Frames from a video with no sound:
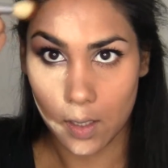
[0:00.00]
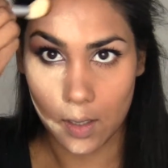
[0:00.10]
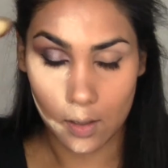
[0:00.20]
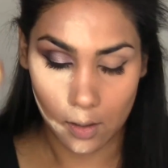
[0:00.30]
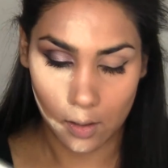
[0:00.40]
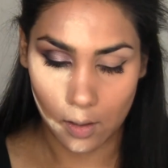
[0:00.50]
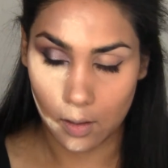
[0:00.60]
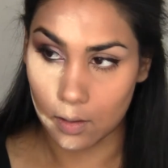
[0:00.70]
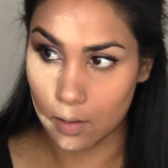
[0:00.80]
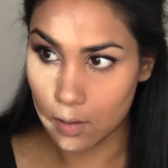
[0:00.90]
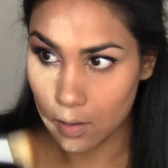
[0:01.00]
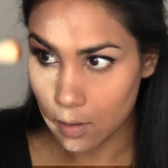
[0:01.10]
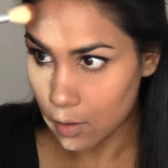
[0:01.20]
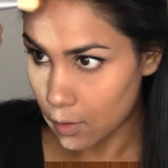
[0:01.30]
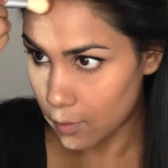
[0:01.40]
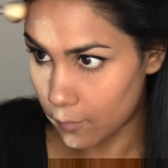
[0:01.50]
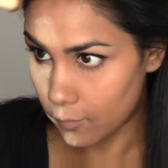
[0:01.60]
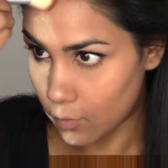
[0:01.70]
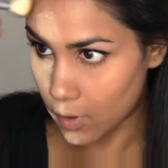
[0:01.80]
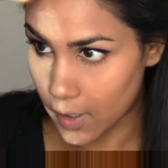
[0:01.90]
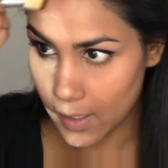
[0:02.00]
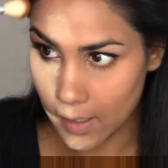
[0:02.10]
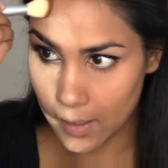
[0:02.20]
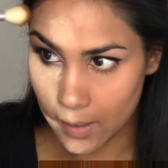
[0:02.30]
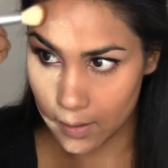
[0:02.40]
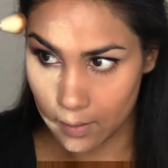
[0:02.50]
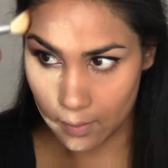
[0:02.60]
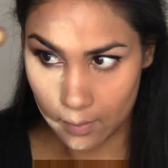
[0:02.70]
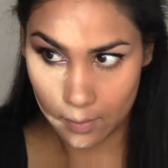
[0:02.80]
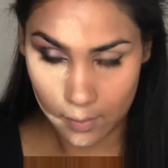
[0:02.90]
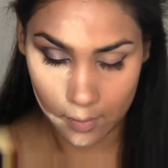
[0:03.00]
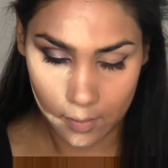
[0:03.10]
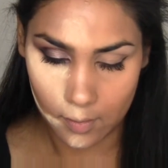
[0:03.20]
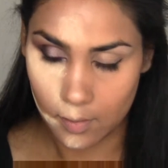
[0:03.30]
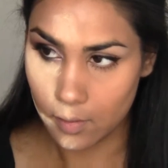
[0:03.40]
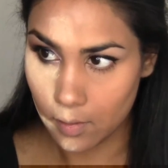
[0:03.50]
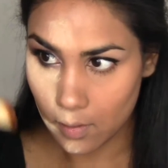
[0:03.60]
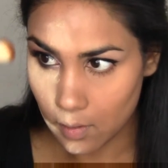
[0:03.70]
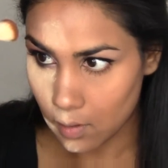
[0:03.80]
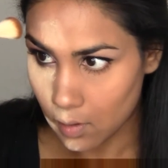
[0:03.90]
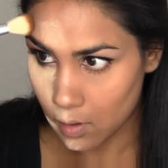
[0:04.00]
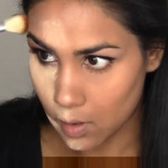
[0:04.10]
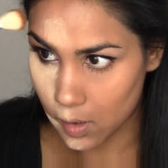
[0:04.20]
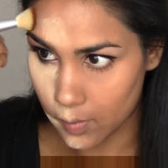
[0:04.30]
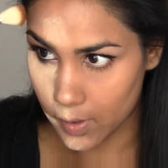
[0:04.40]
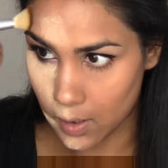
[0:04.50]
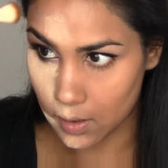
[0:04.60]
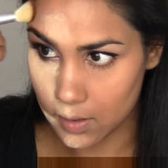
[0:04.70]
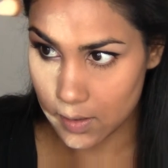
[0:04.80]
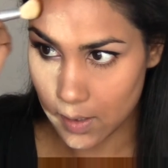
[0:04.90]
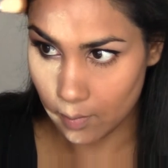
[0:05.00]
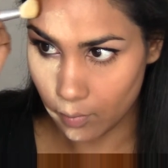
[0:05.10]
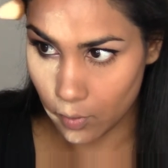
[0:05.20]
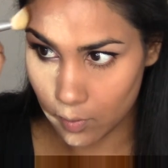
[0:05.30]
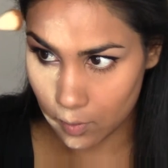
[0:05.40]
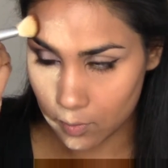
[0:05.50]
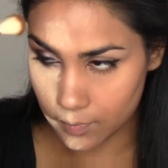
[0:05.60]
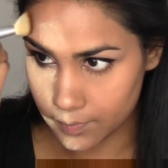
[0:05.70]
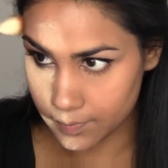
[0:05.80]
And along forehead, a little bit on the temple,